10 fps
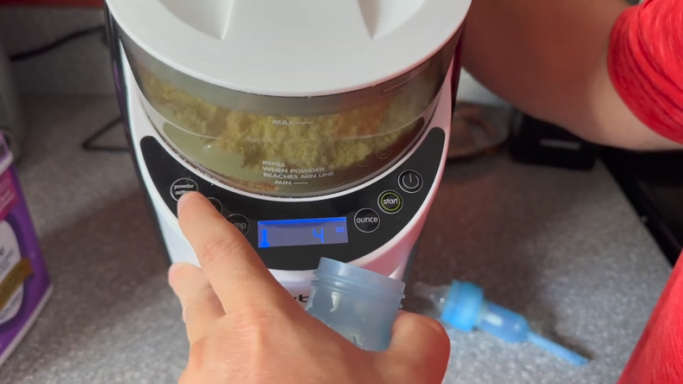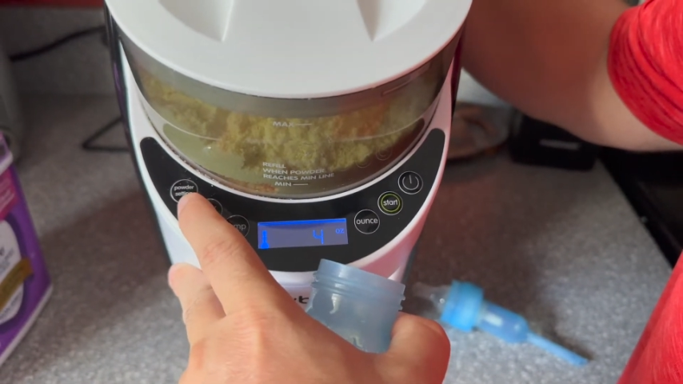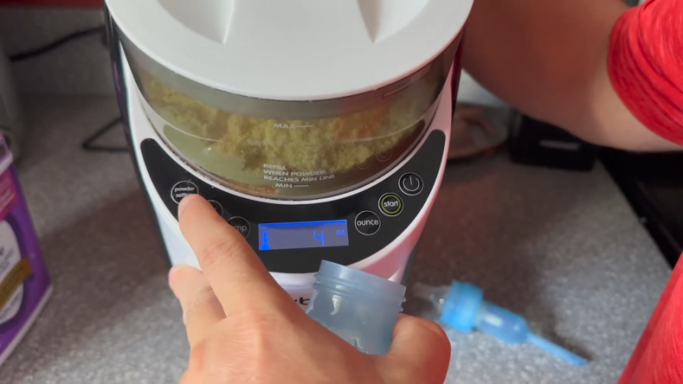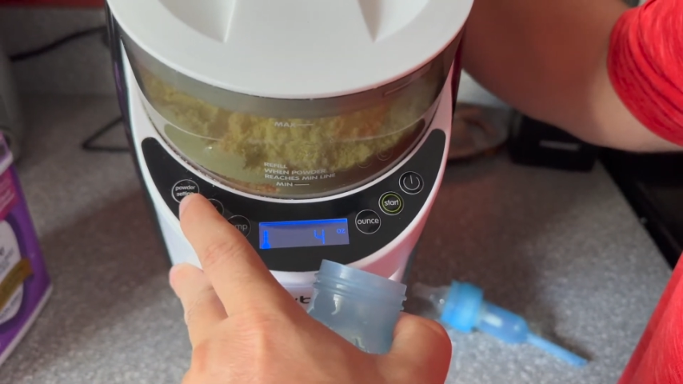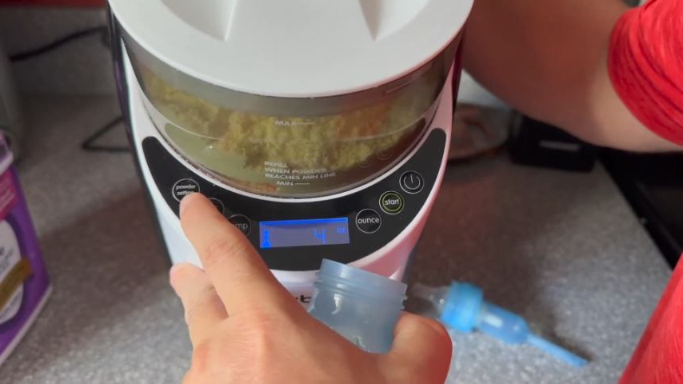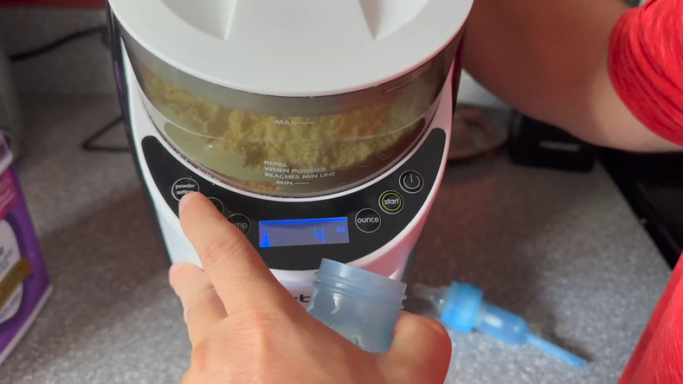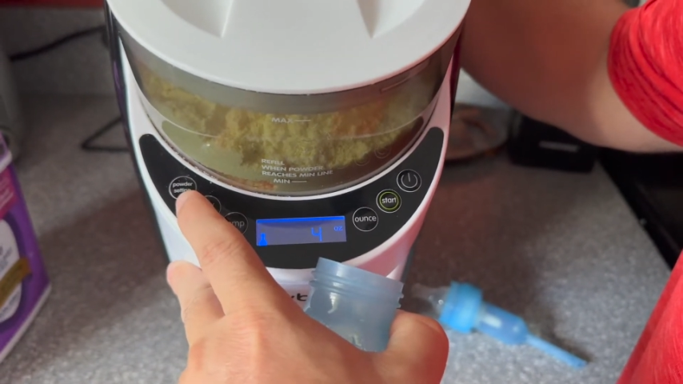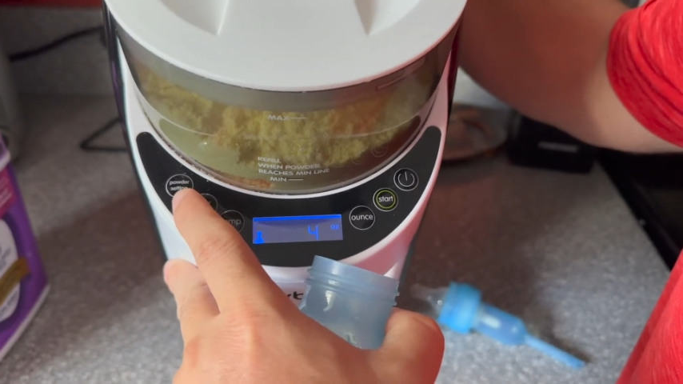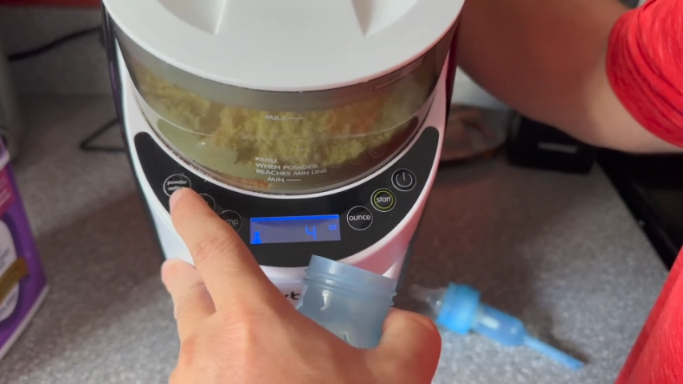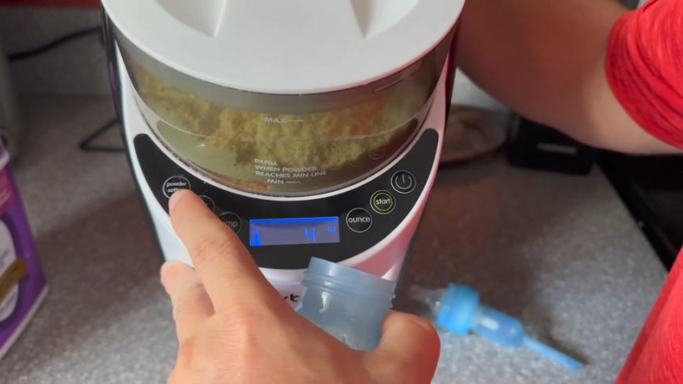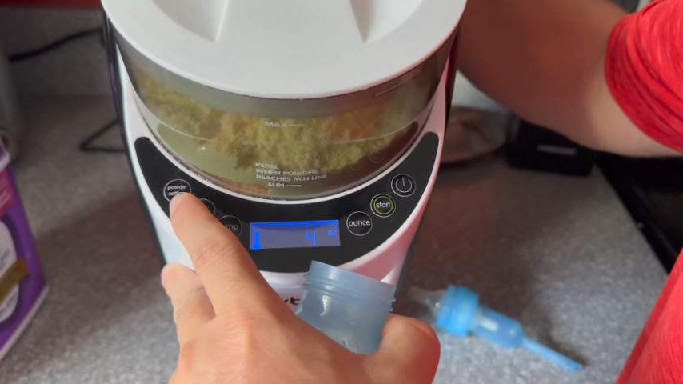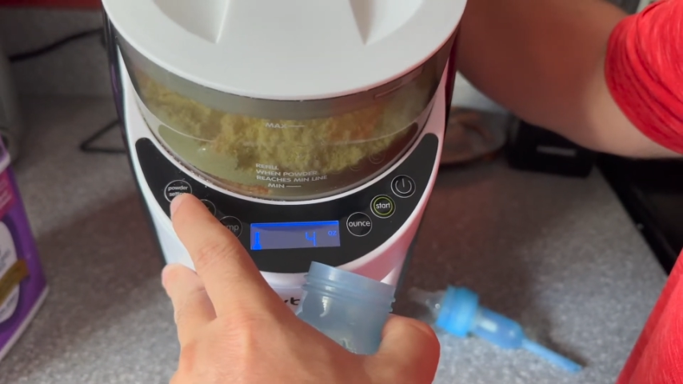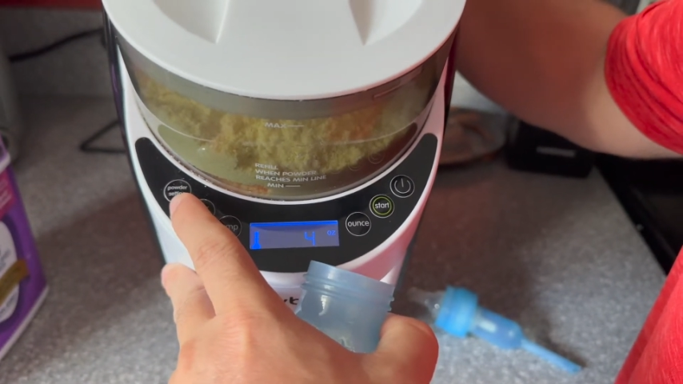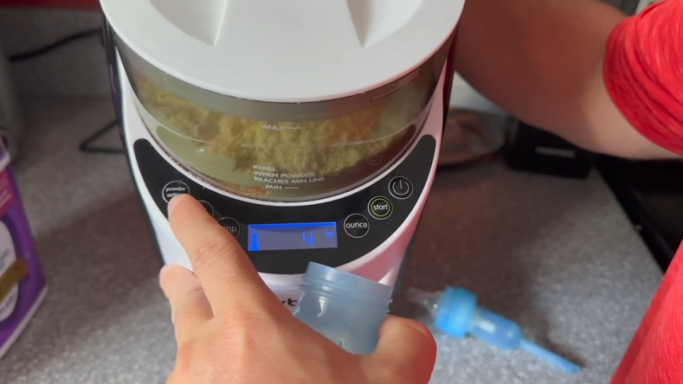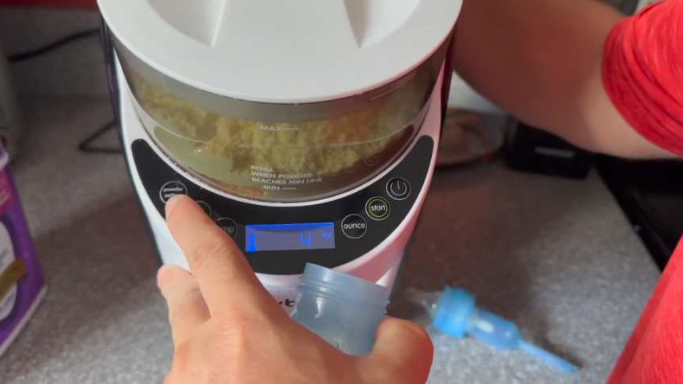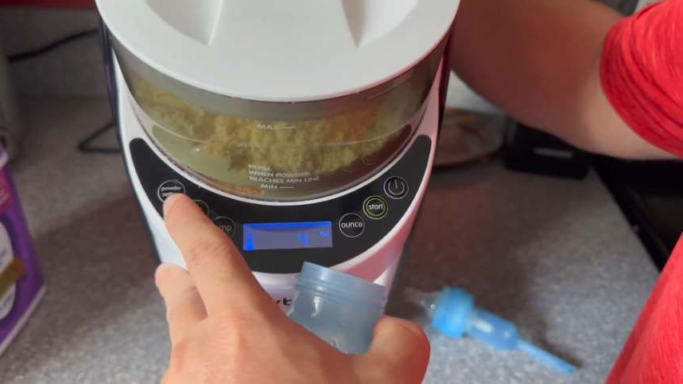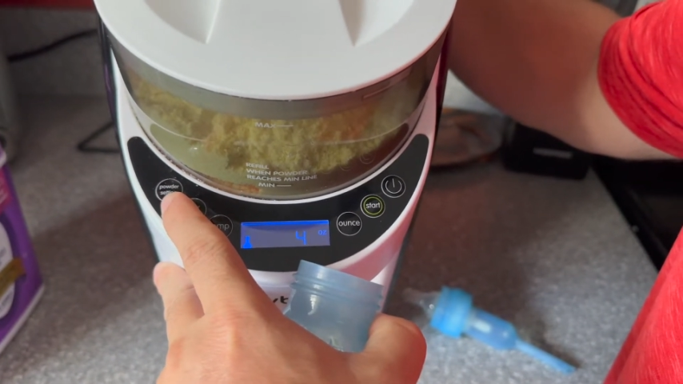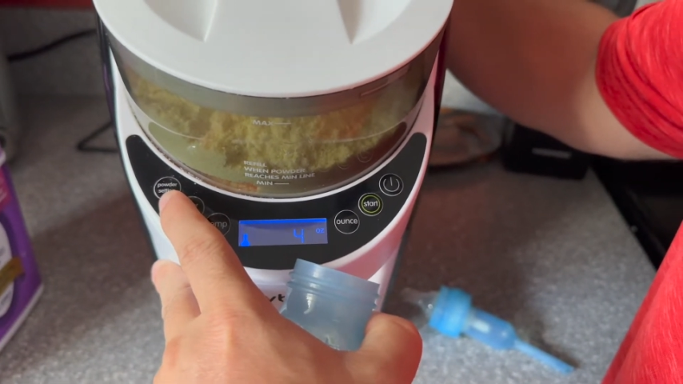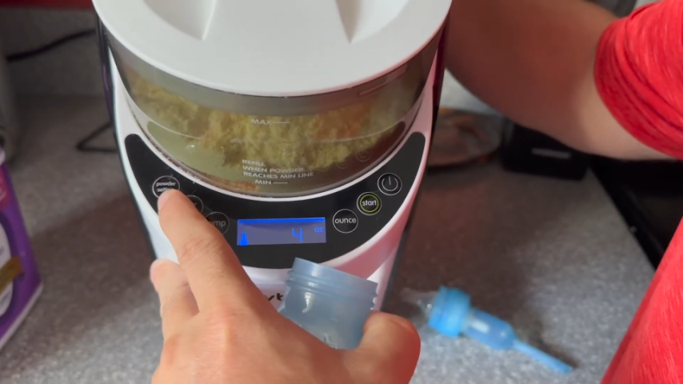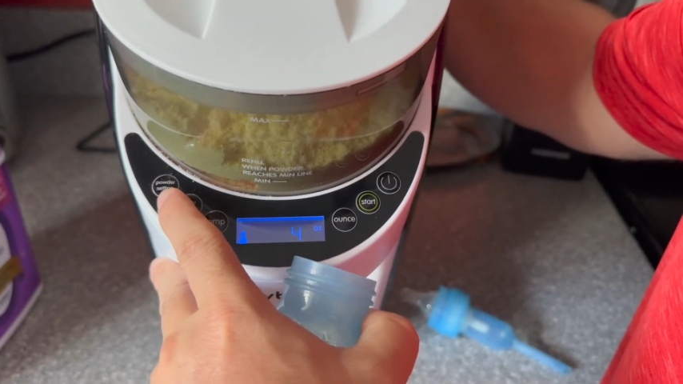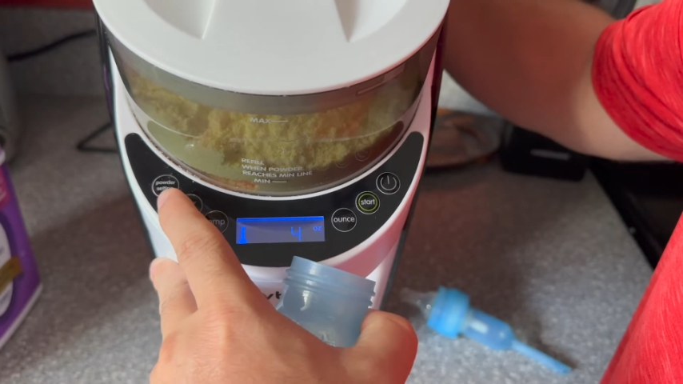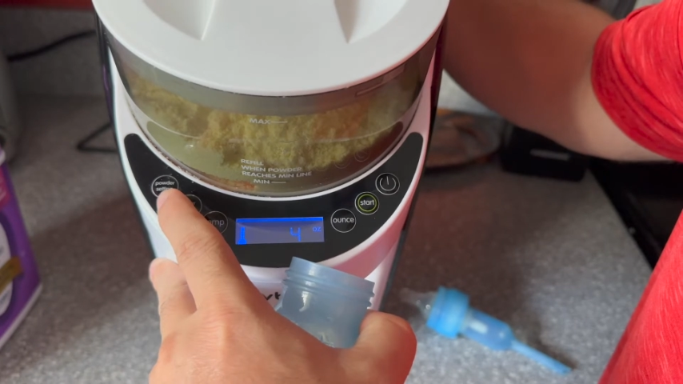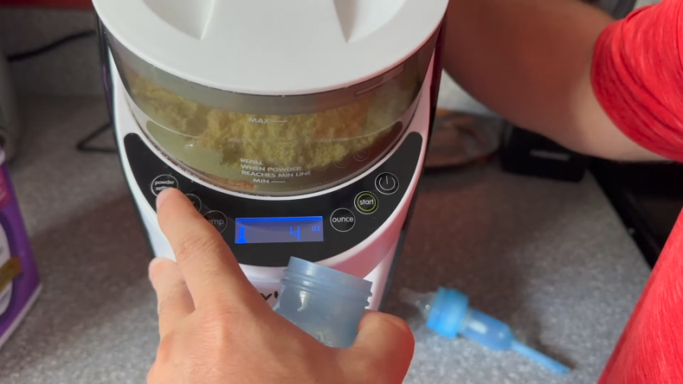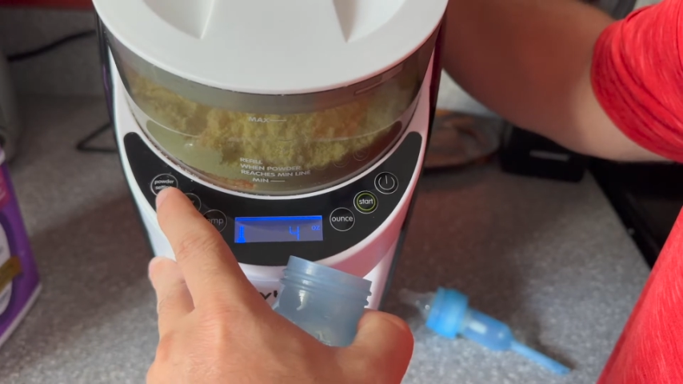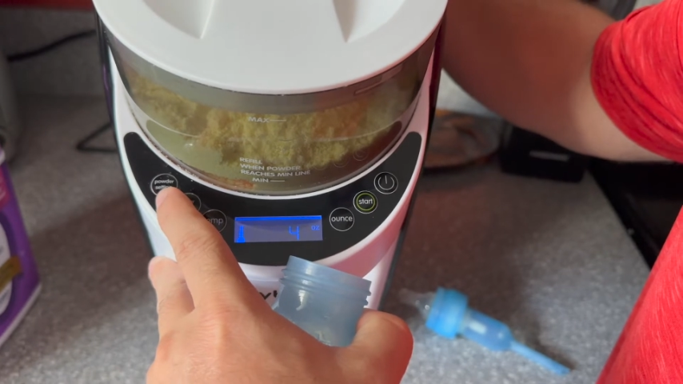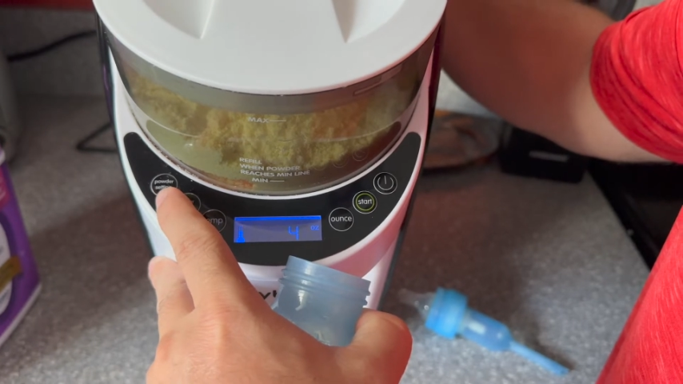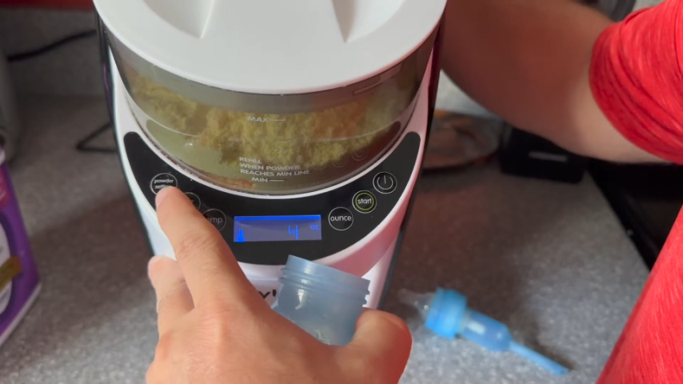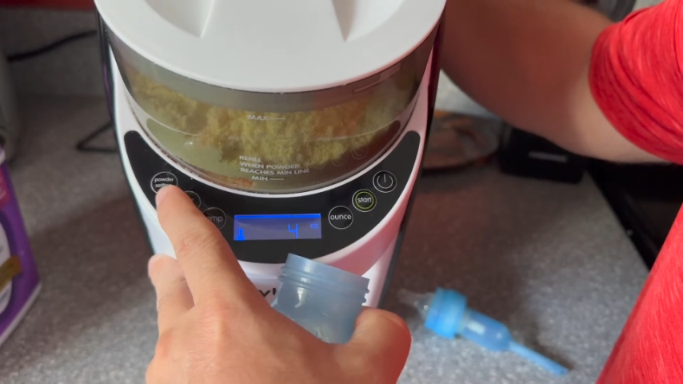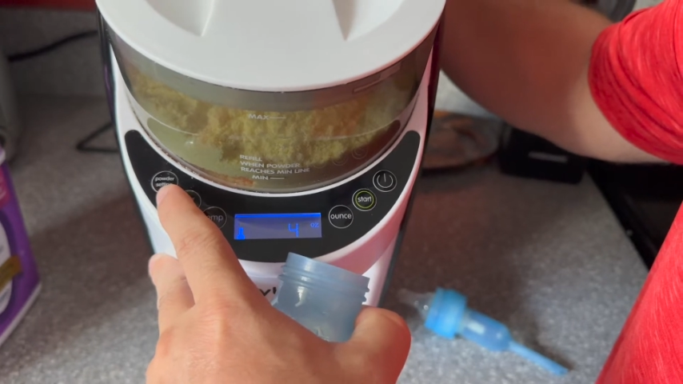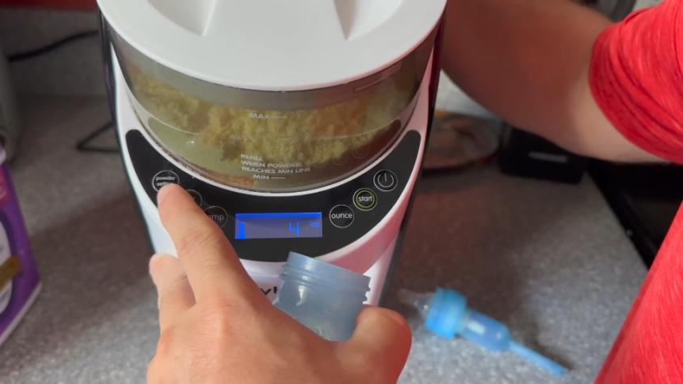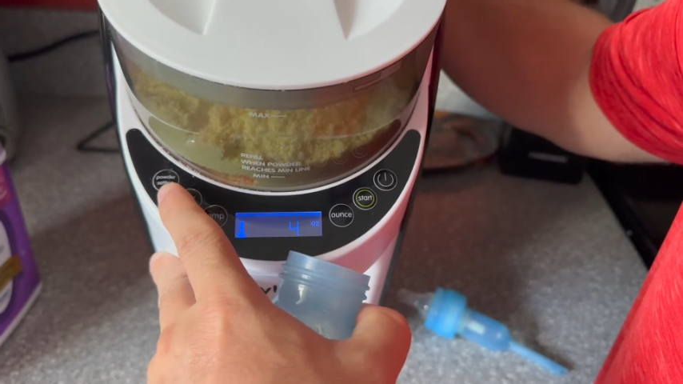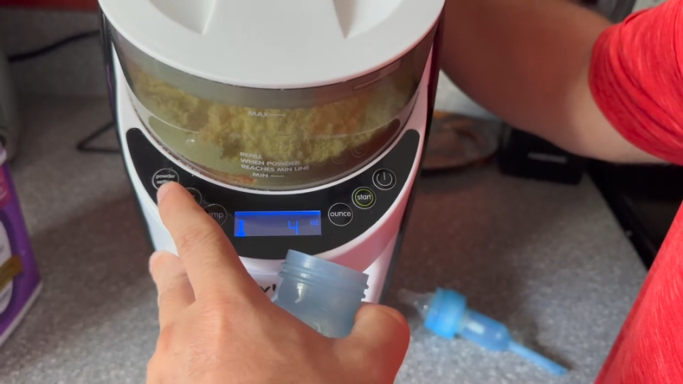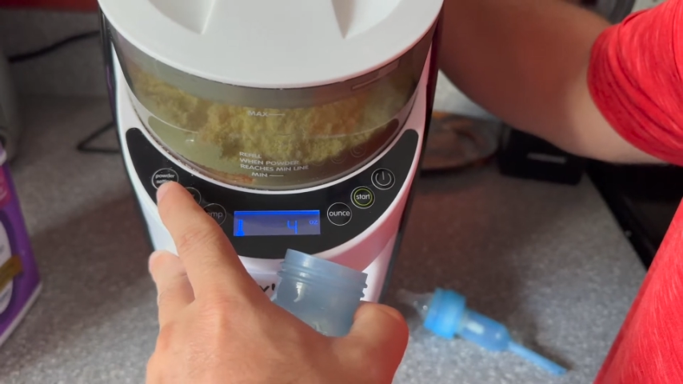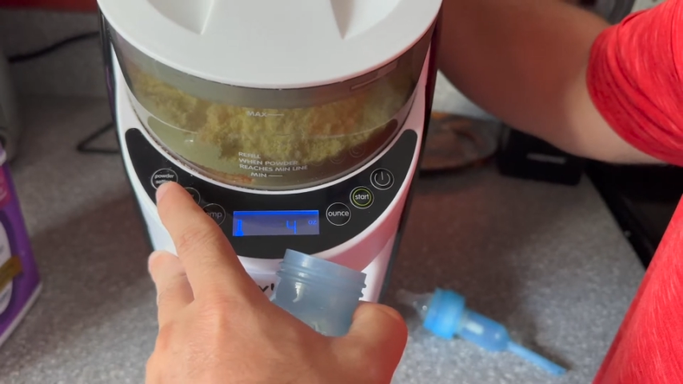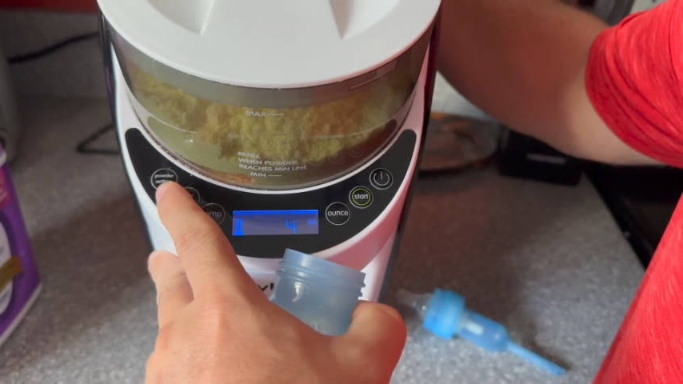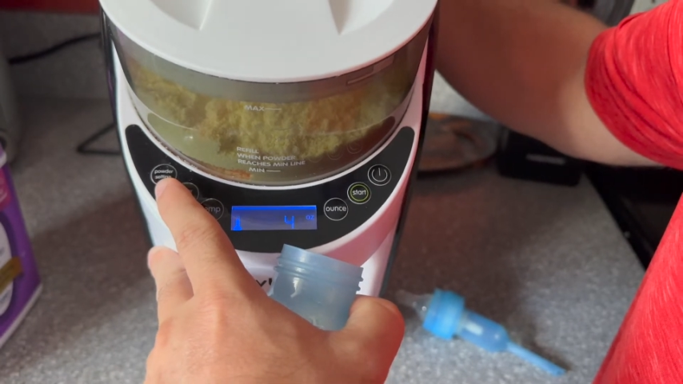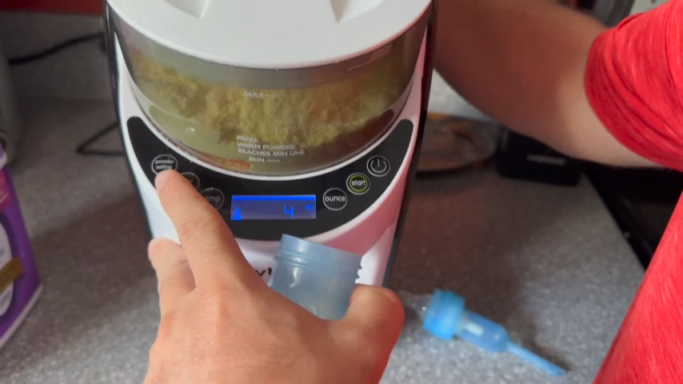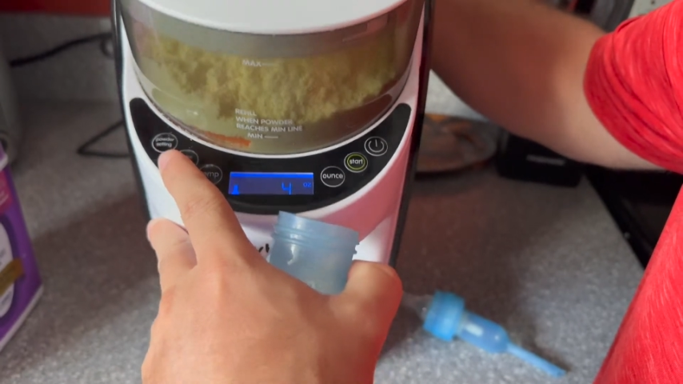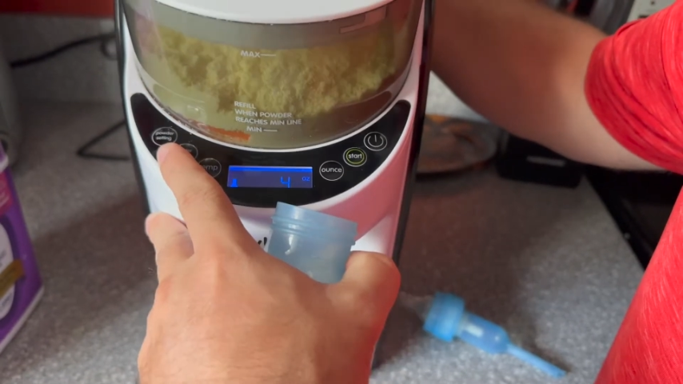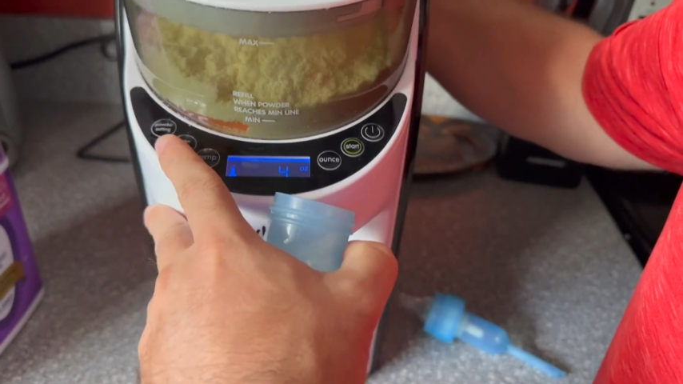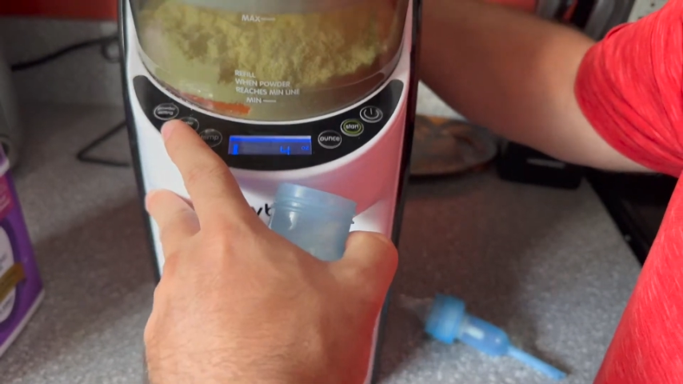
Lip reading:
Nobody's mouth can be seen.